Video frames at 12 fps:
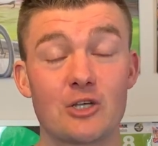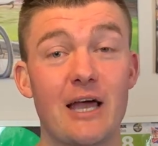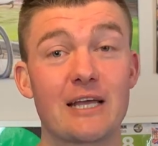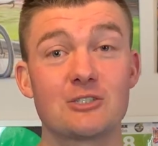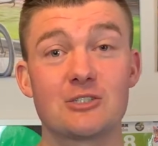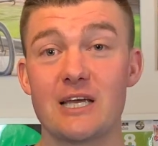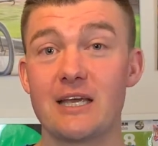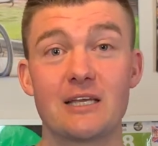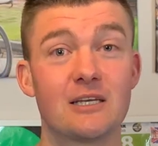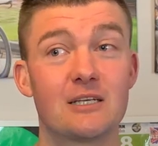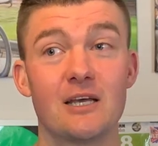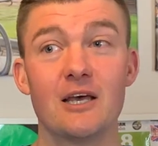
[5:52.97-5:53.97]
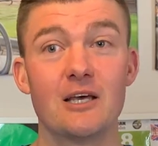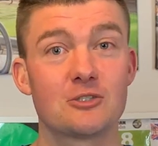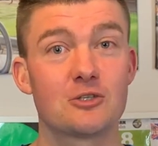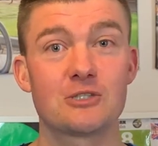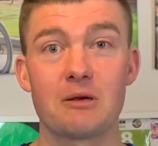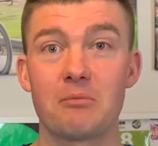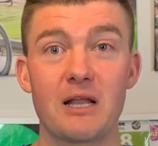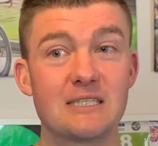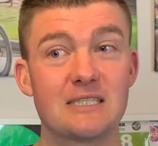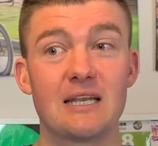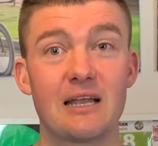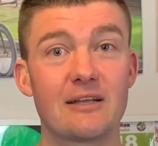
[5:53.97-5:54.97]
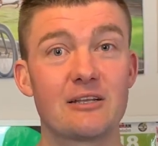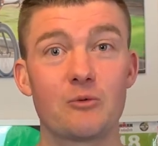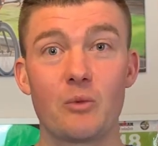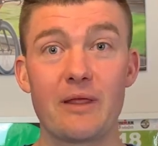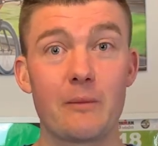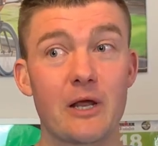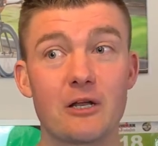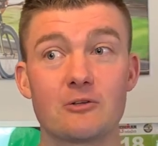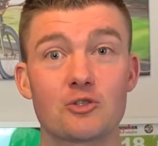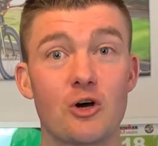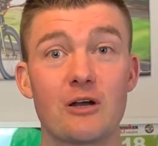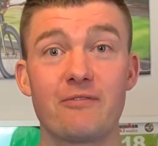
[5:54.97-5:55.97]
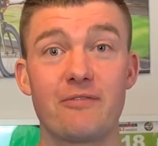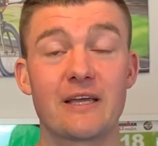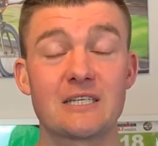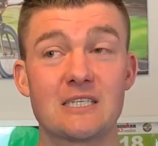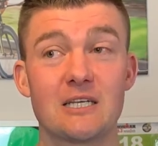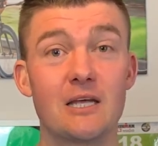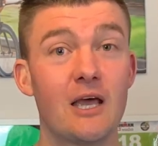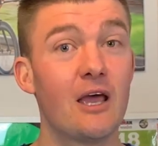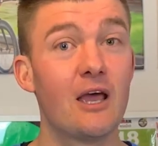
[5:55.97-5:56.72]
So I had to take it to some place in London where they were going to try and fix it.